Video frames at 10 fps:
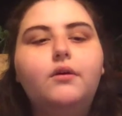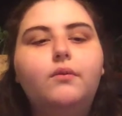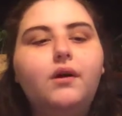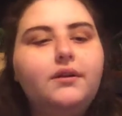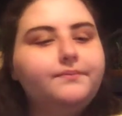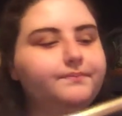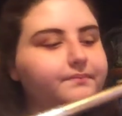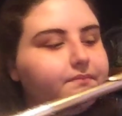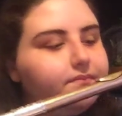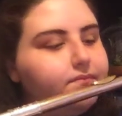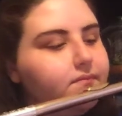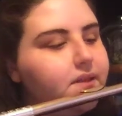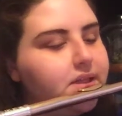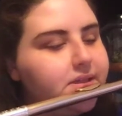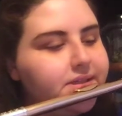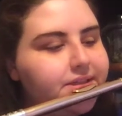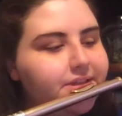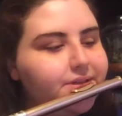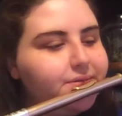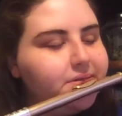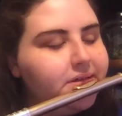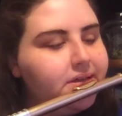1, 2,